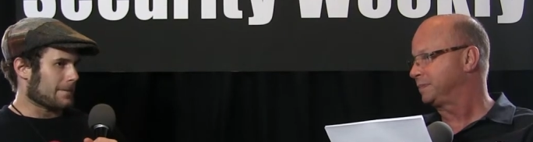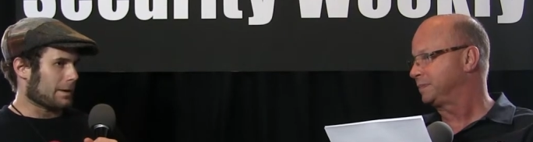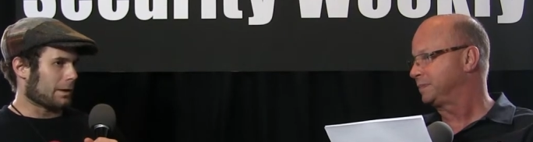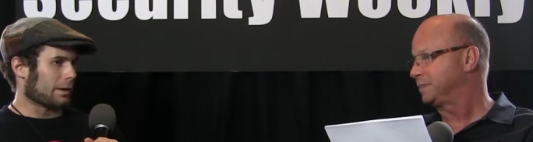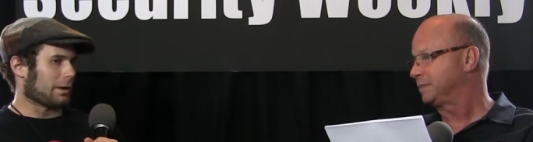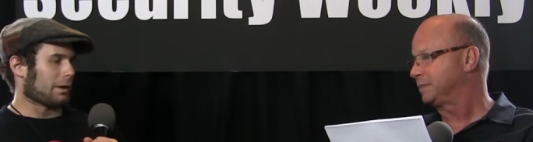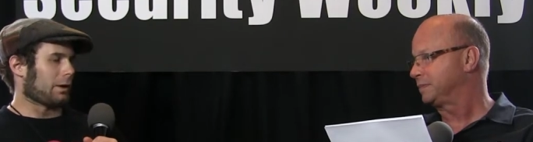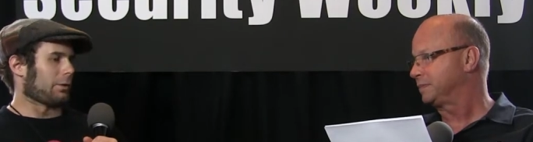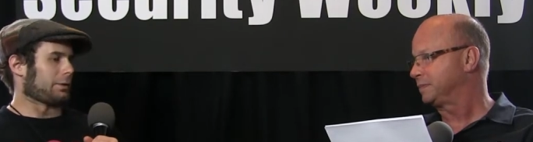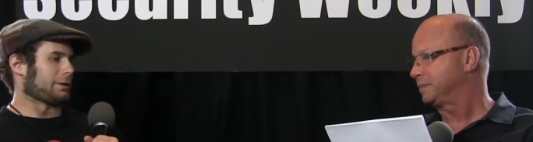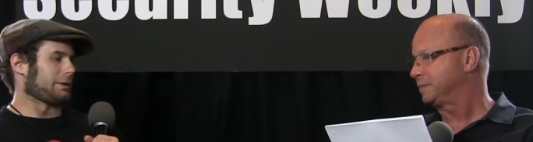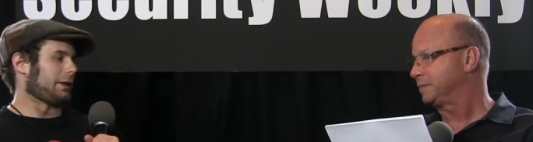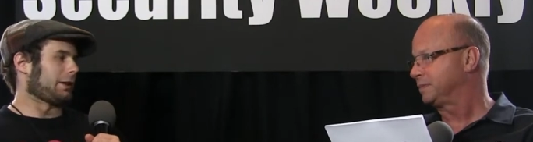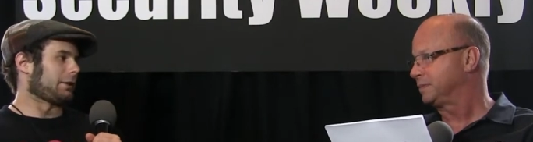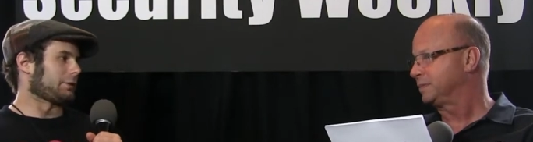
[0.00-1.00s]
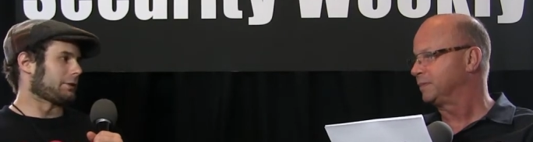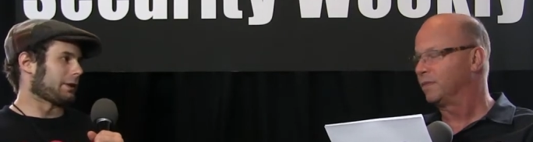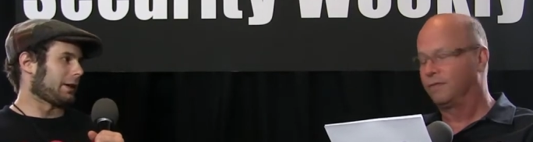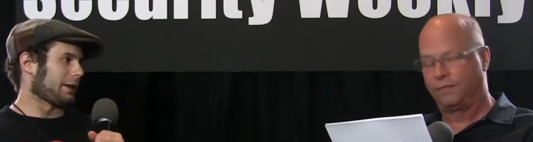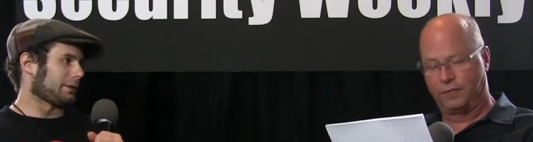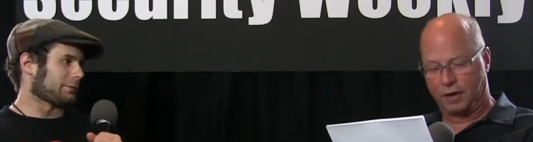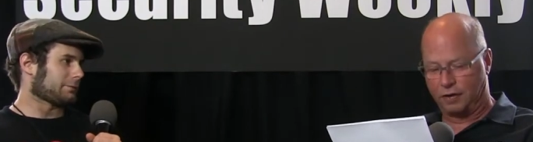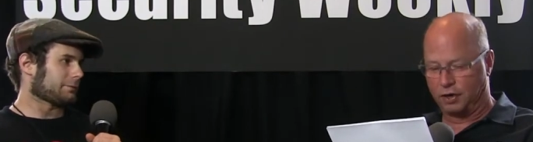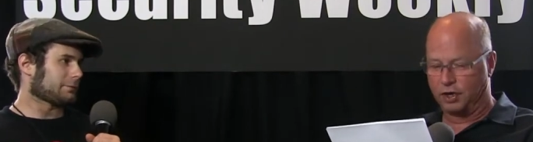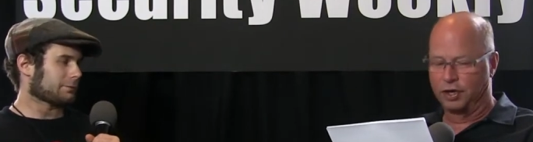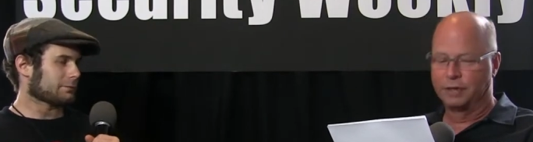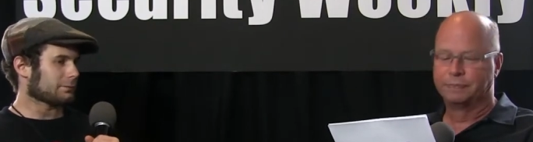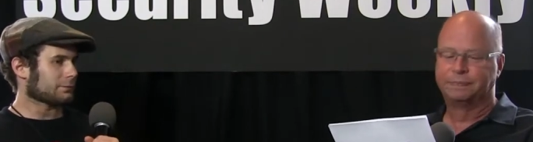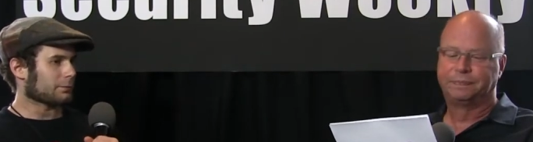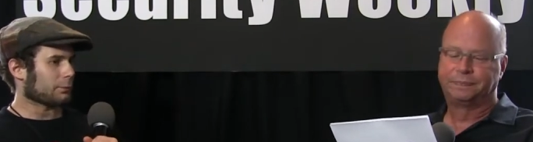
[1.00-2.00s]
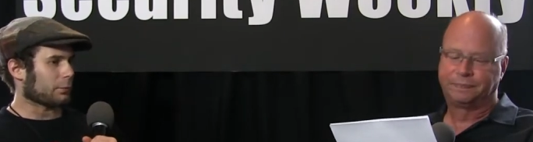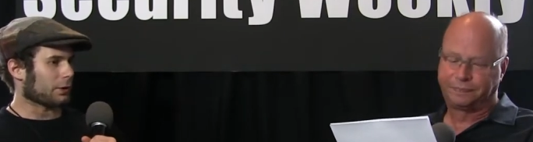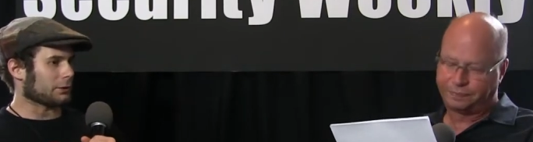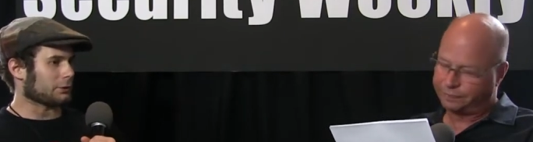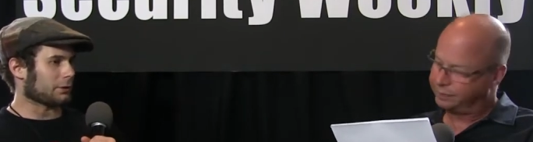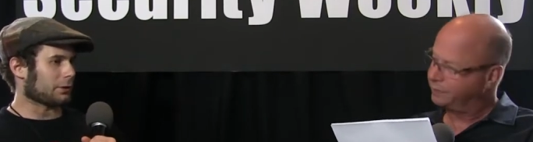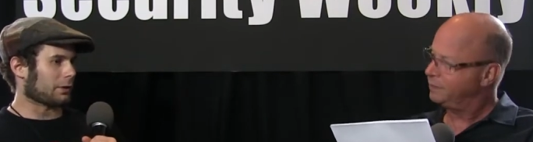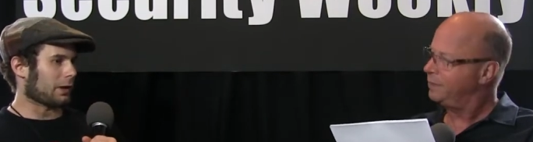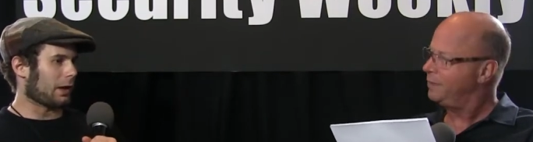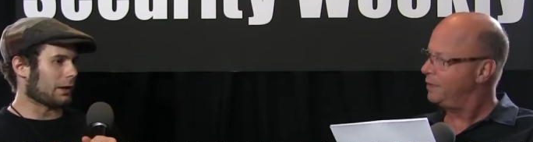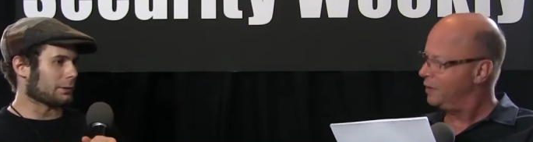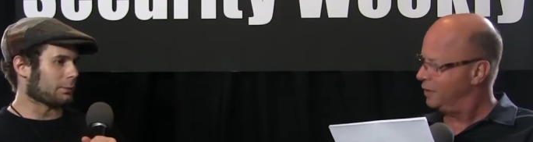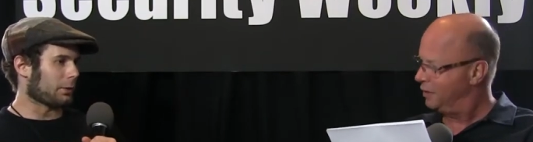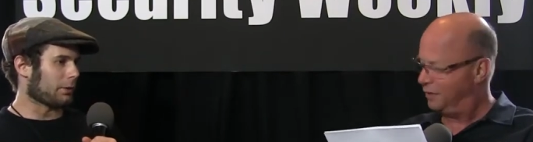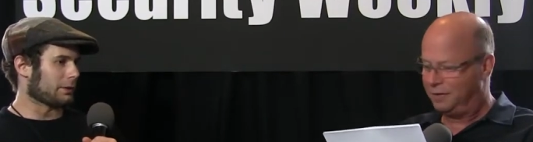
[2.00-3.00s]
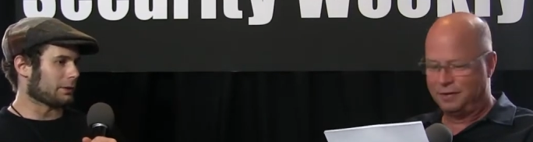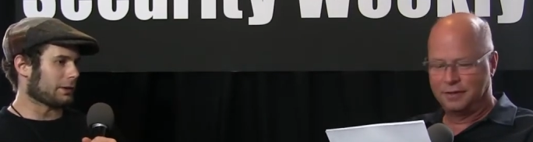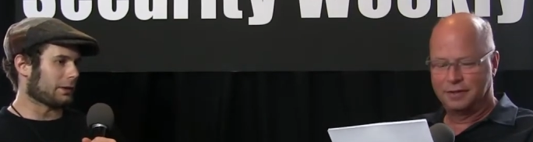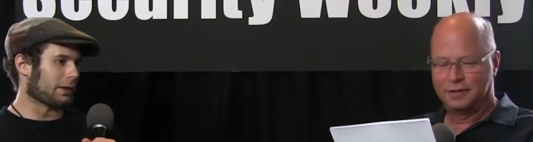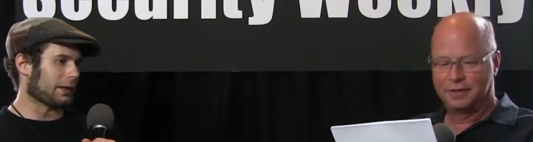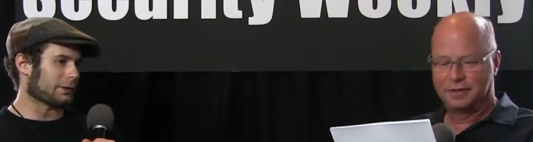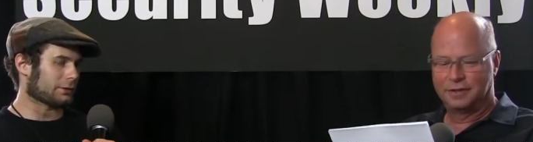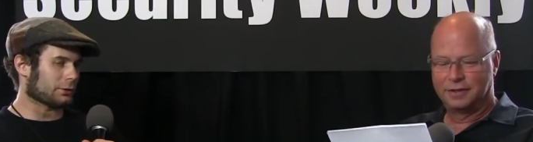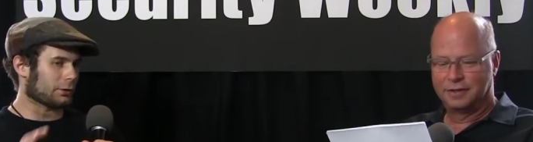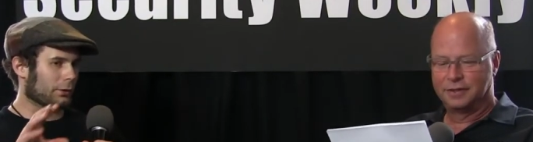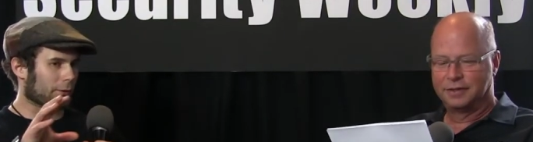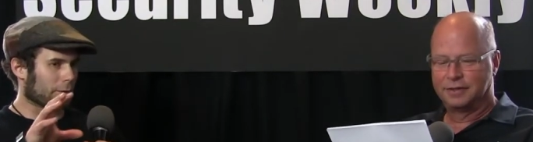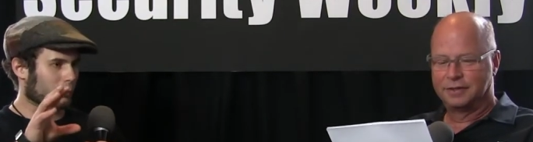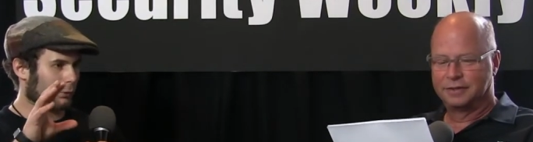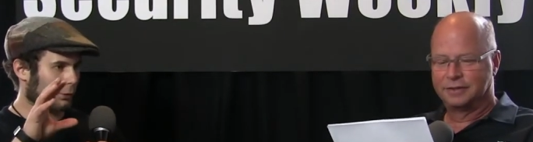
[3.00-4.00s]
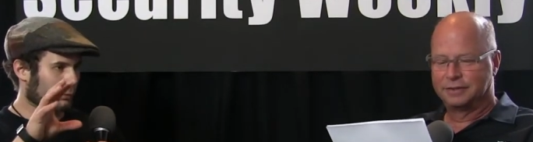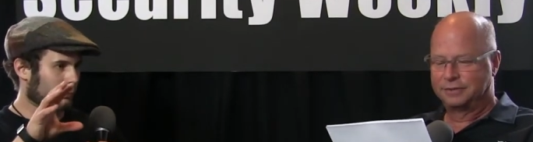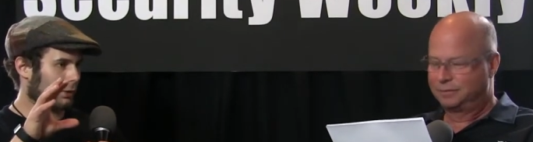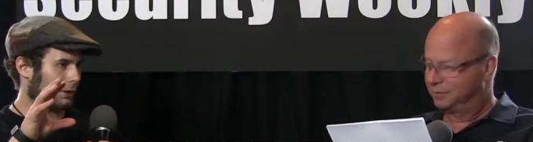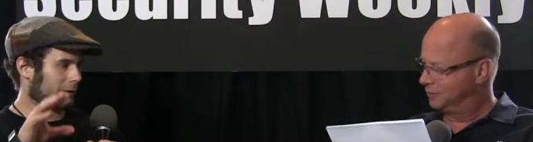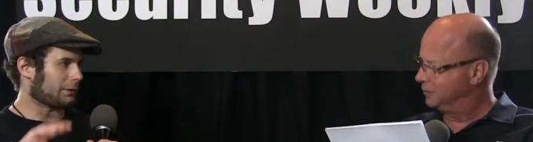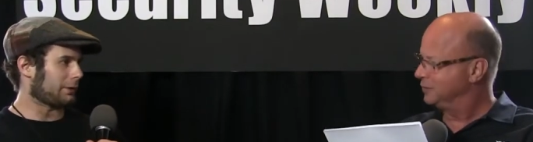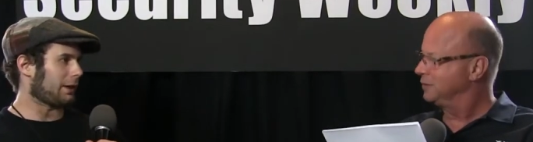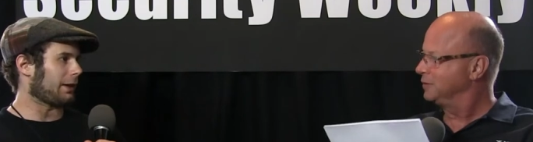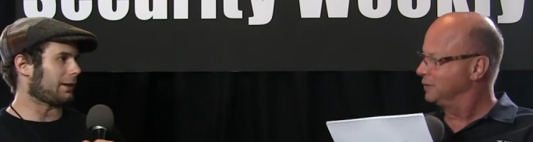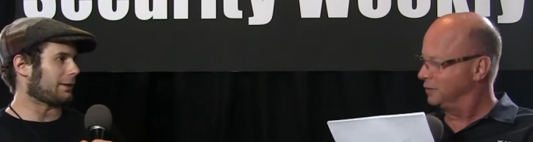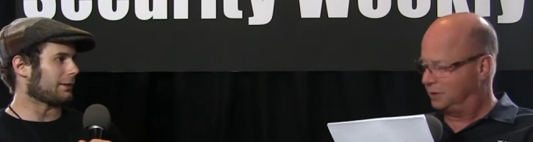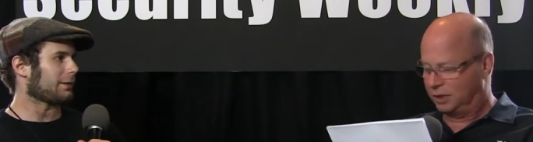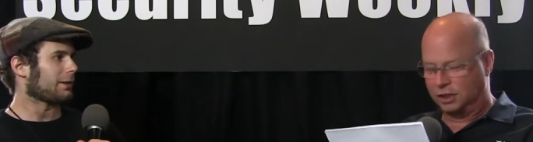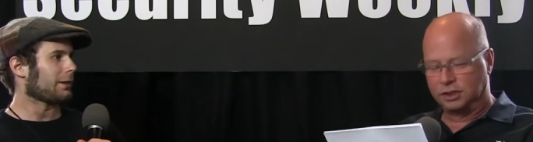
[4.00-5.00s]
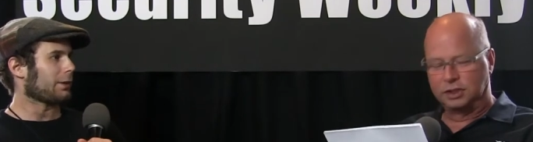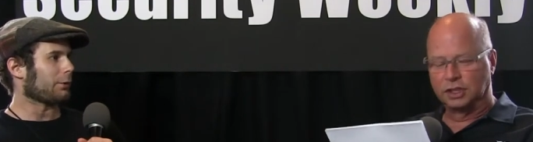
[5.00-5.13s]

Speaker 1: I'm gonna go with sneakers again. Very good. Pretty sure Cosmo is in that server room looking thing. You